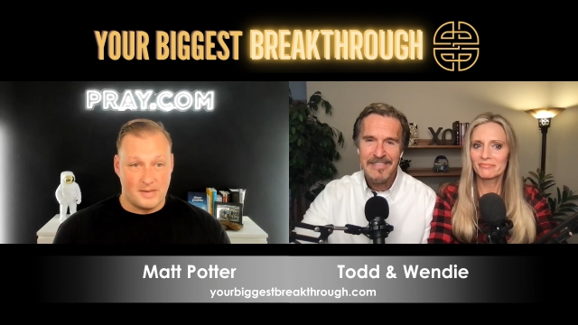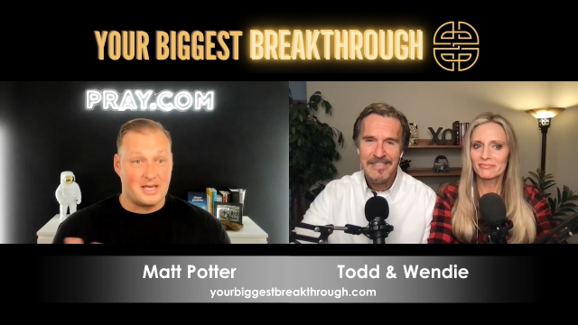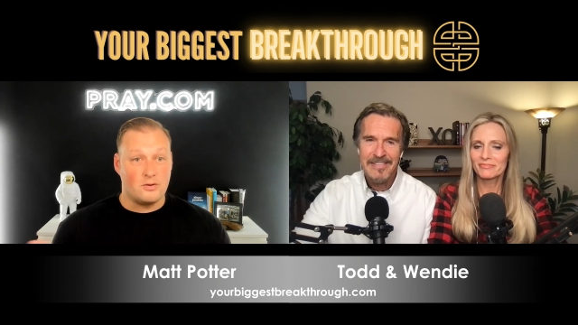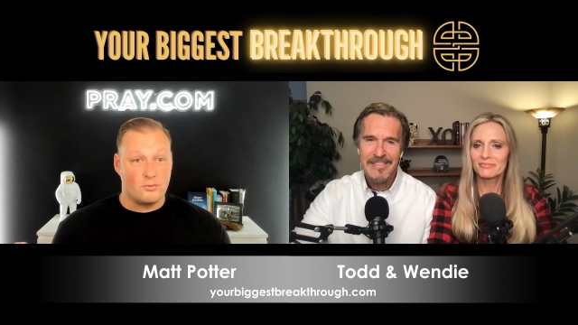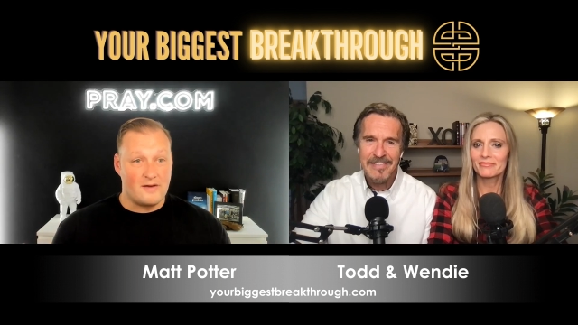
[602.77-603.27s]

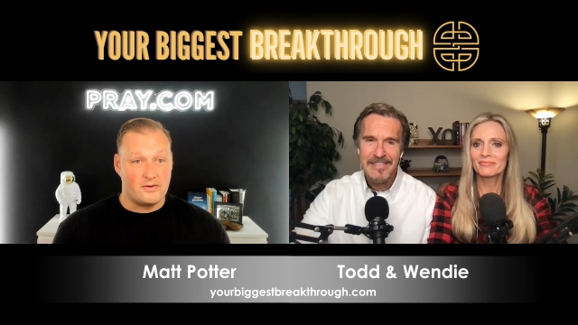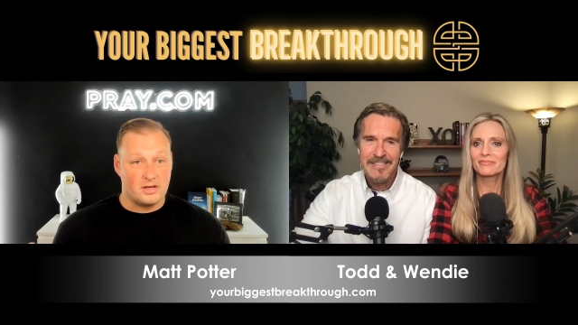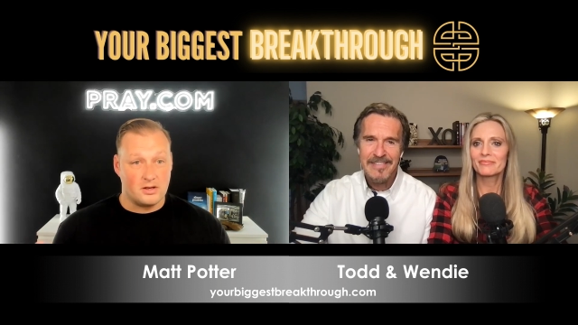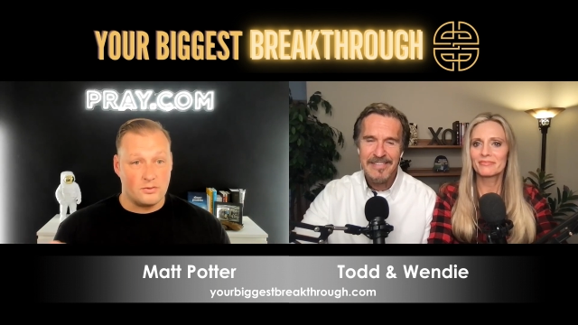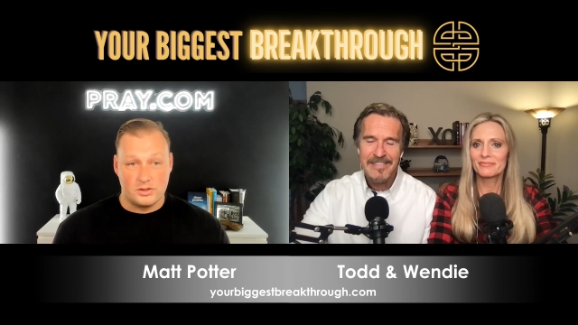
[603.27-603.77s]
Speaker 1: making
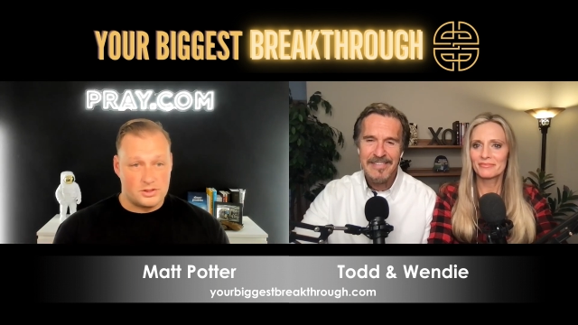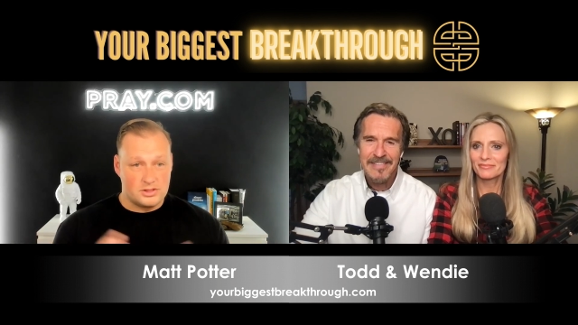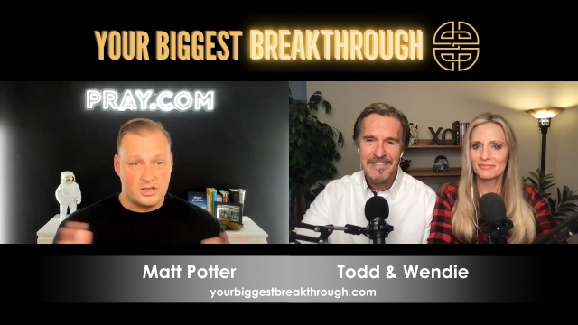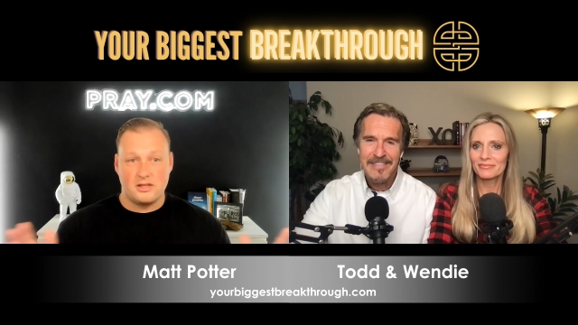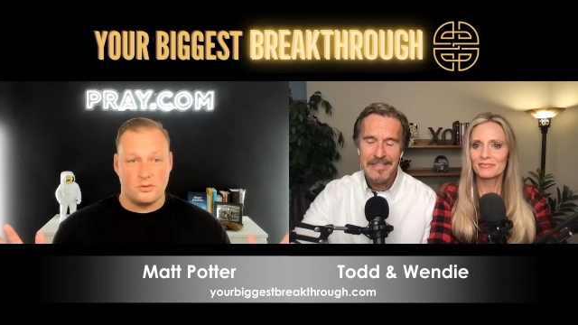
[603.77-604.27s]
revenue, which
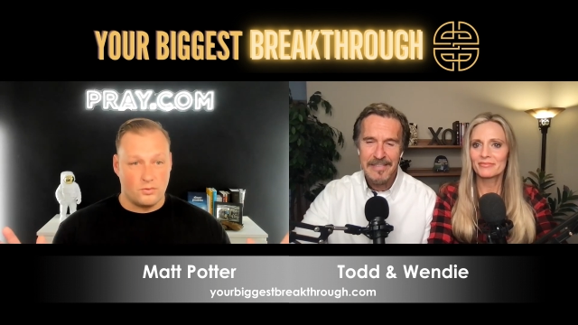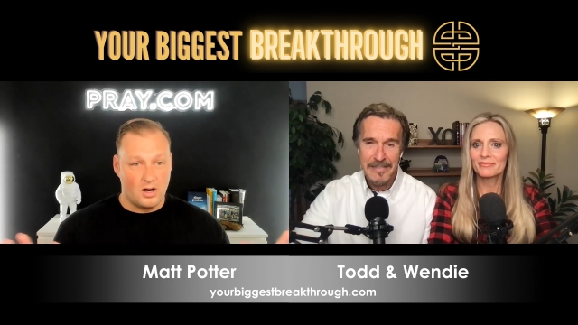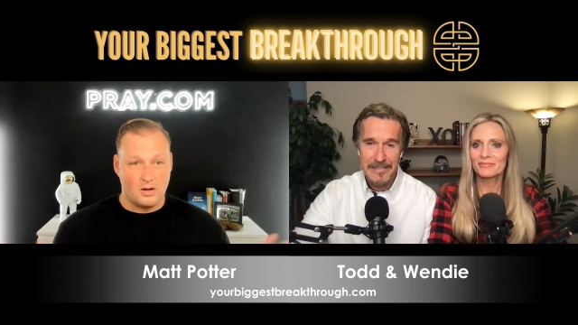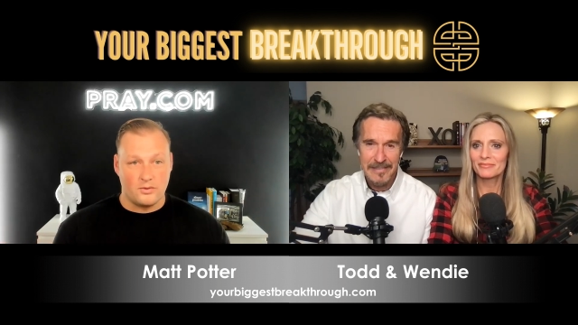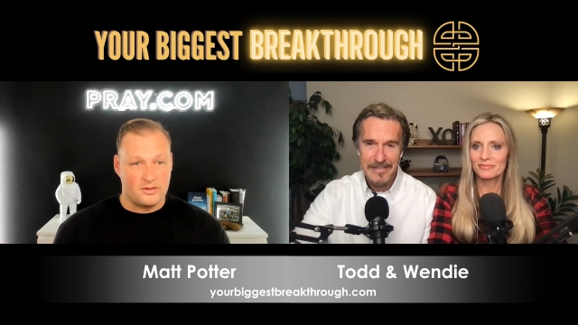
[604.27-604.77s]
there's nothing
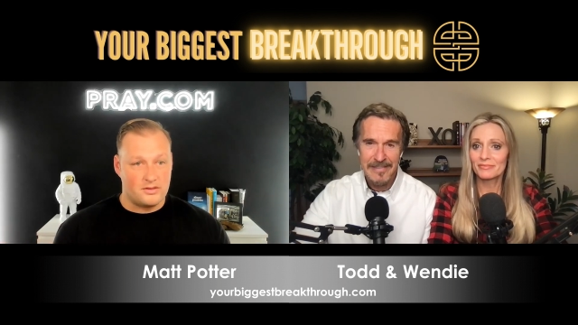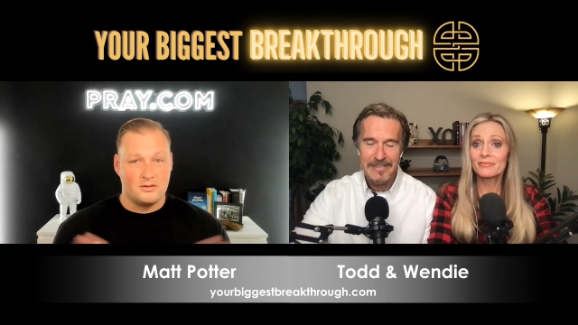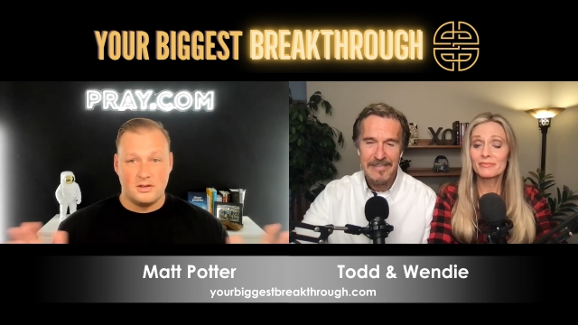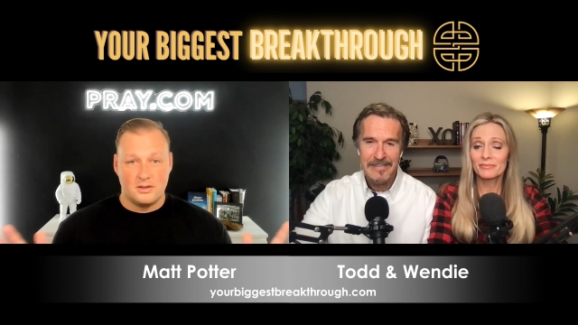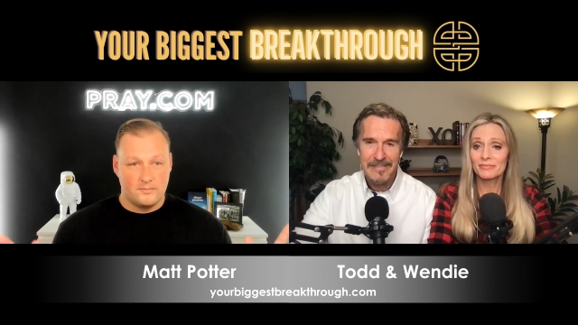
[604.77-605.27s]
wrong with,
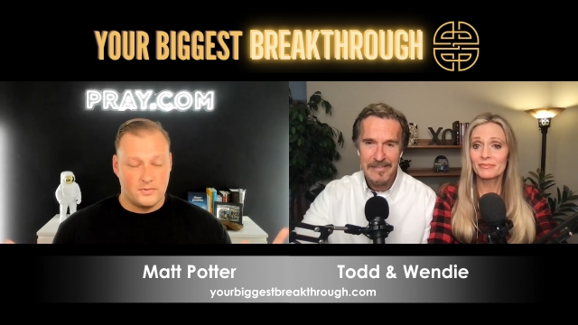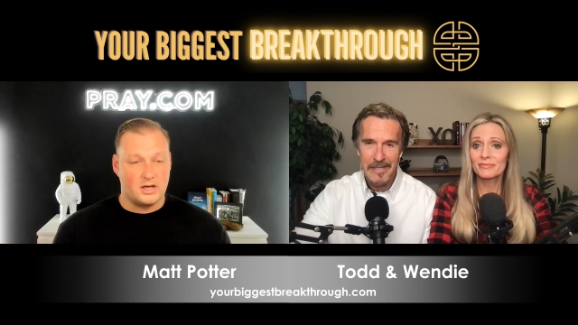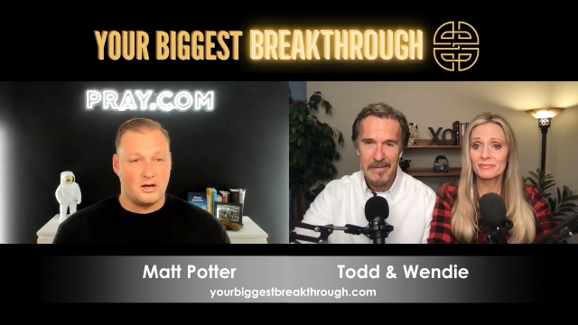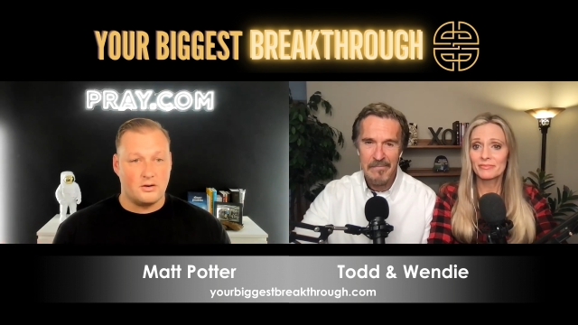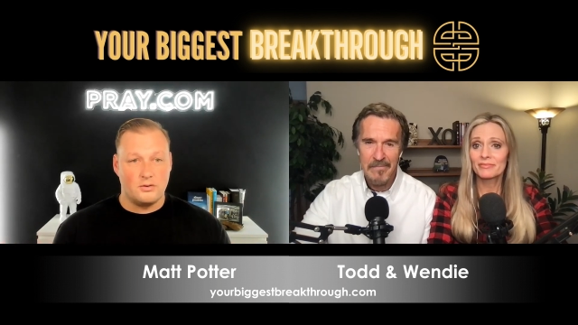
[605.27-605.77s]

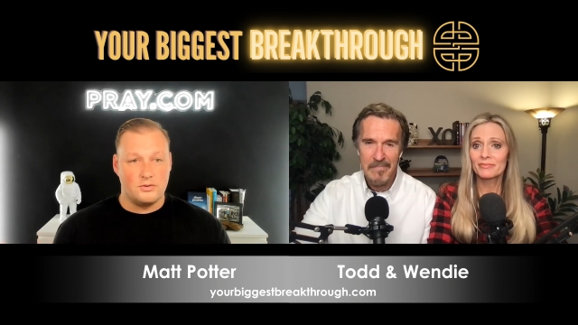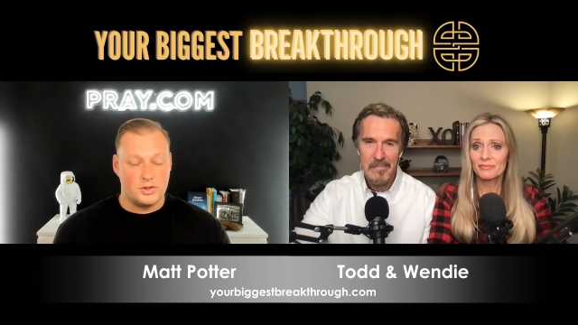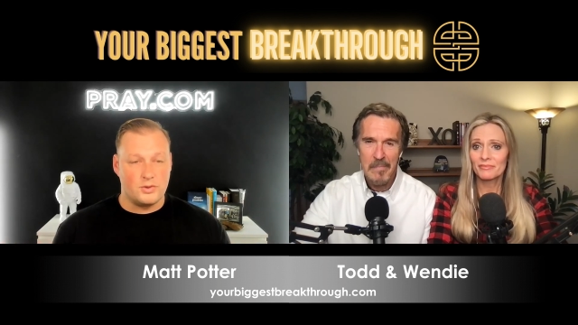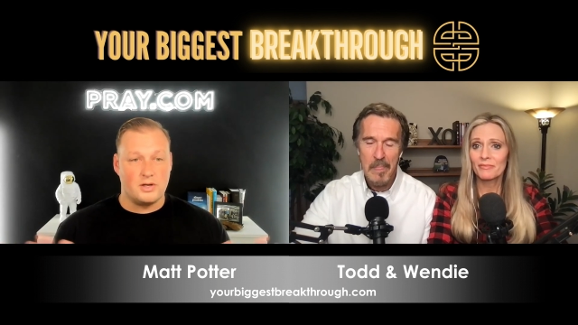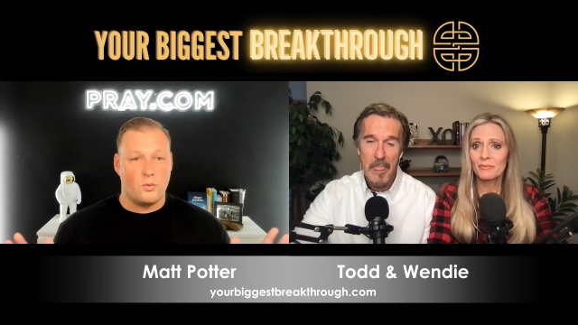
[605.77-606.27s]
you know,
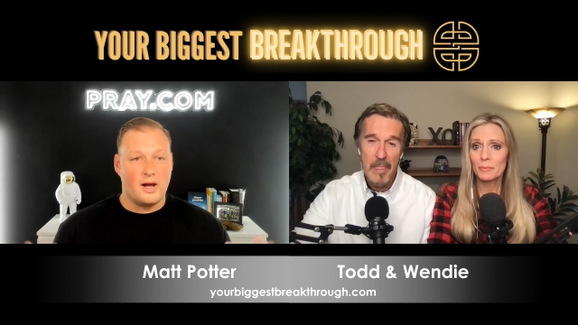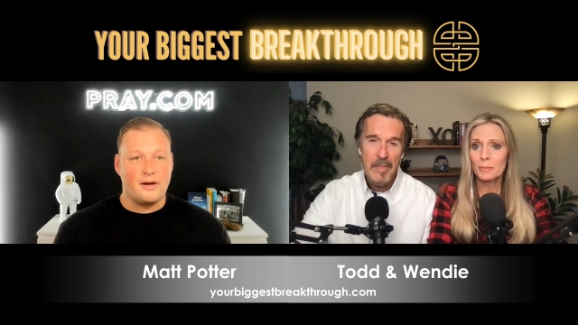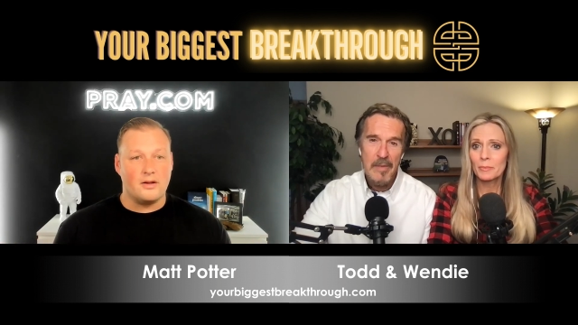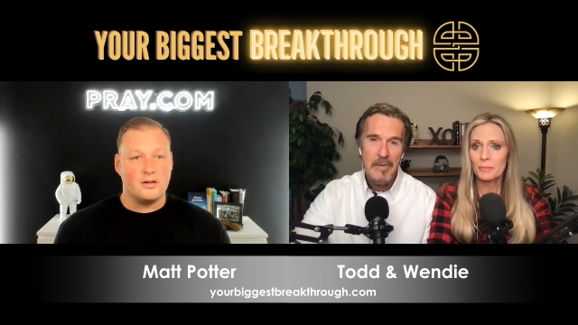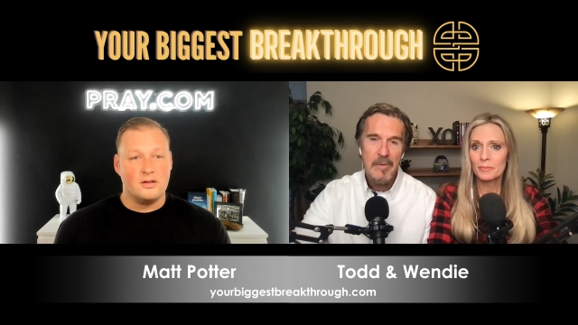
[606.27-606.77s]
doing
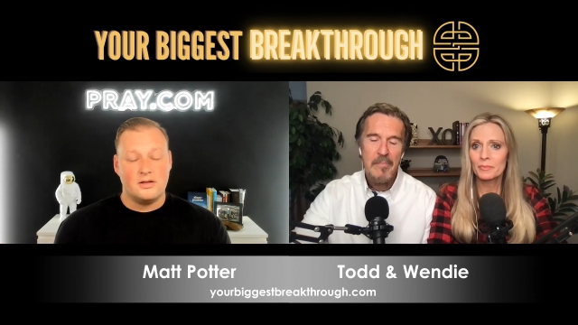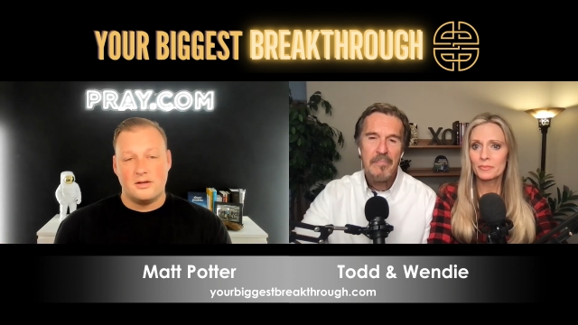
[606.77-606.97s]
well.